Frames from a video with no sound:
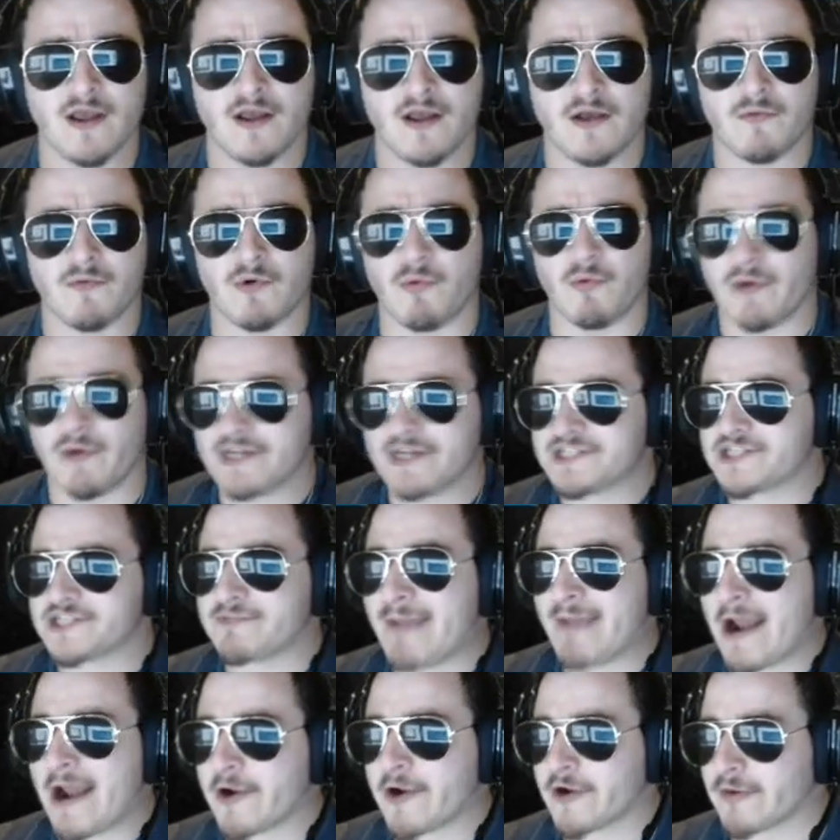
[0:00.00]
Well, what is this
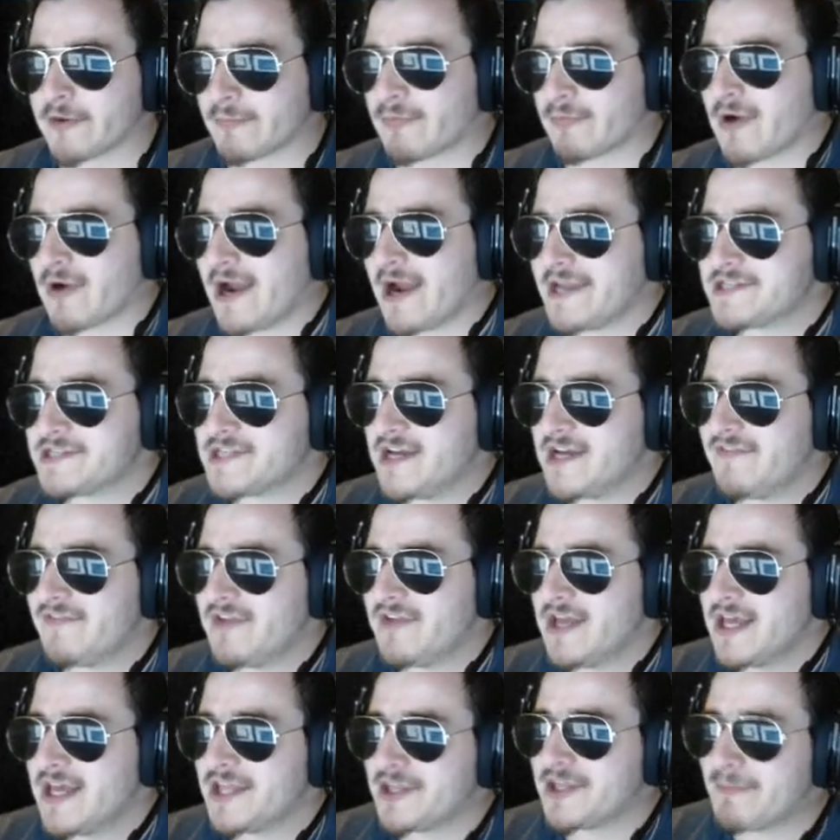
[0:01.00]
matter comprised of?
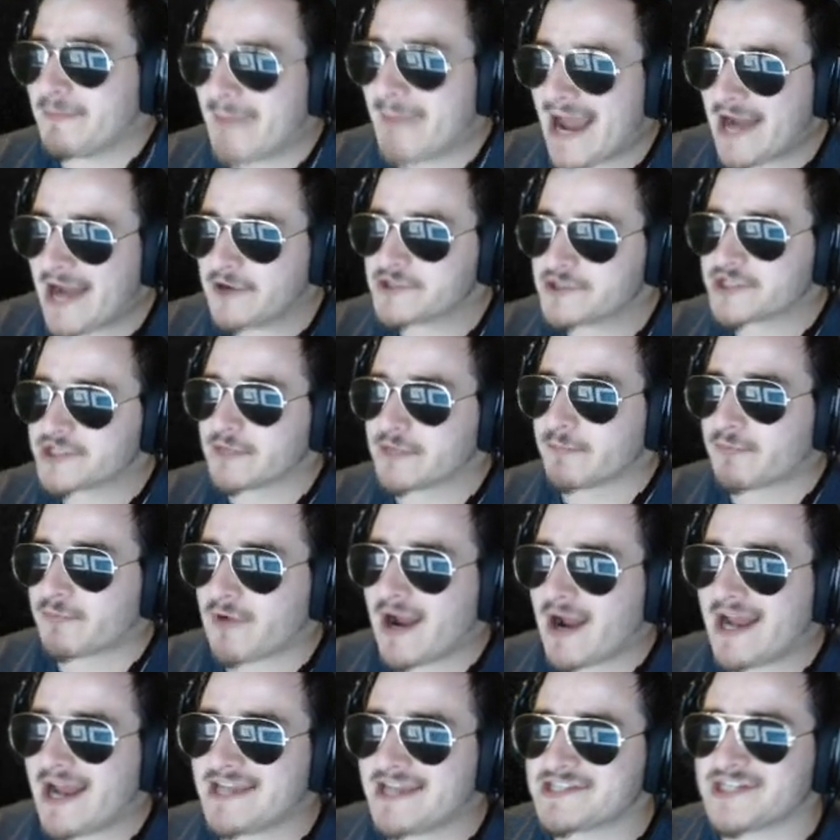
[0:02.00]
The matter is
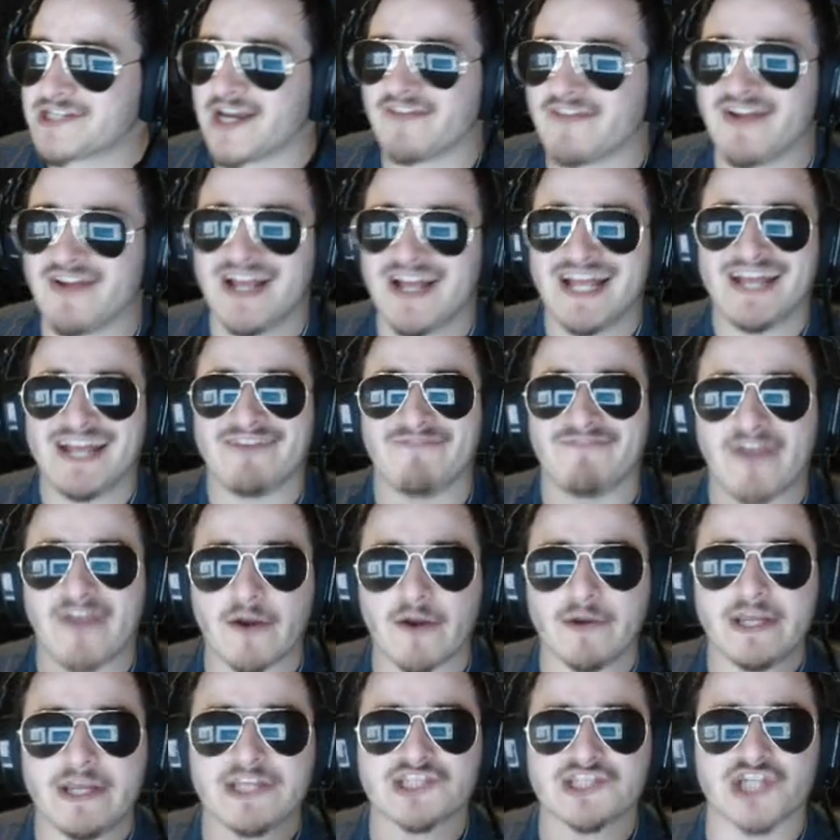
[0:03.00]
comprised of
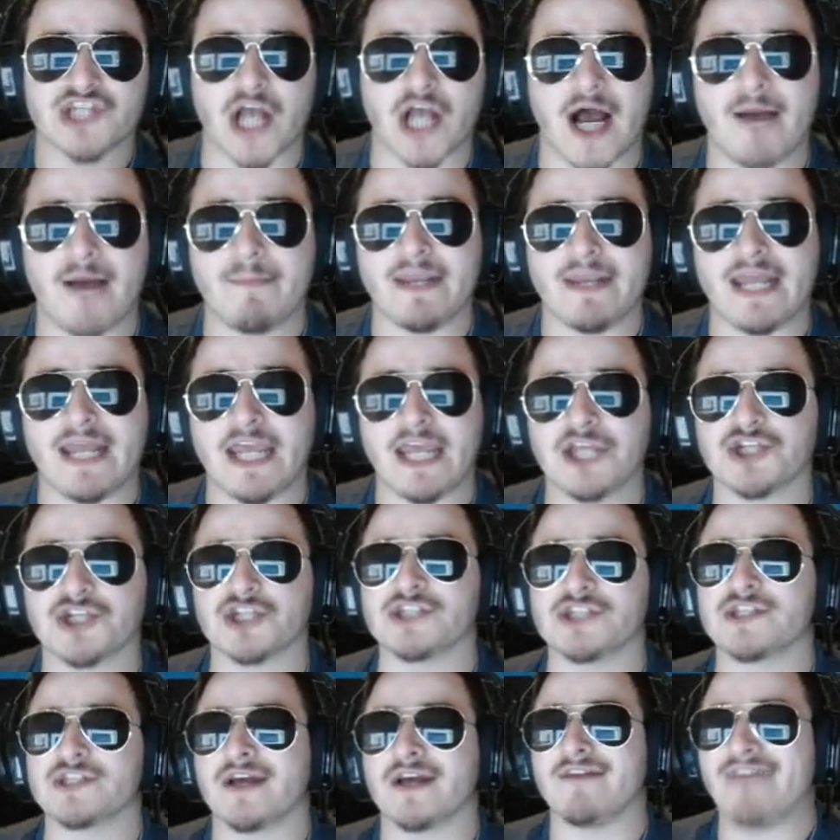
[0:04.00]
various
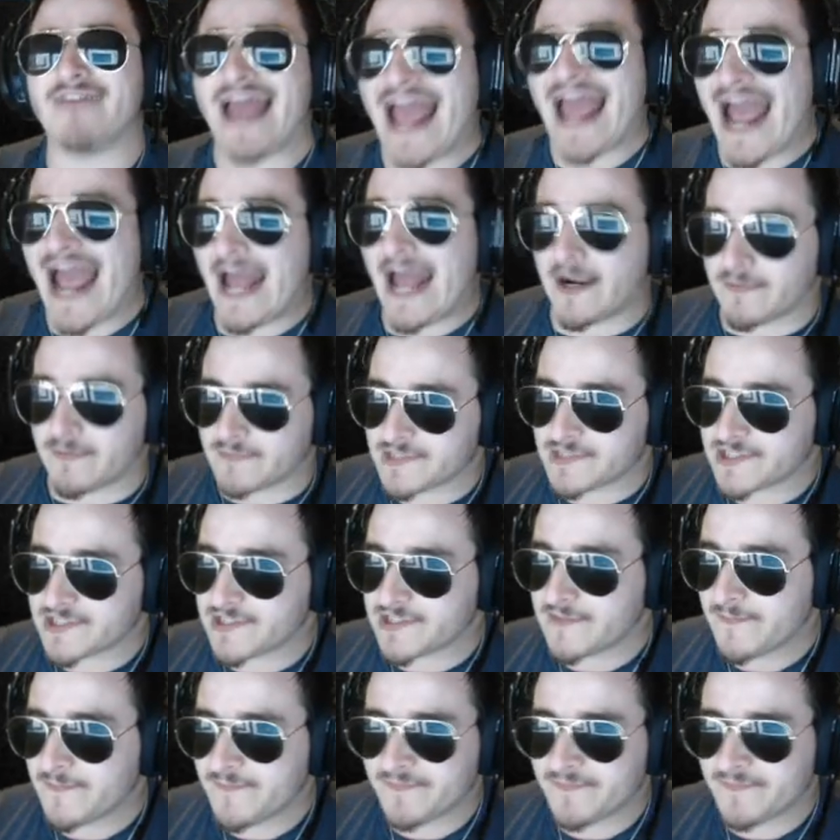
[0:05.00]
combinations of atoms.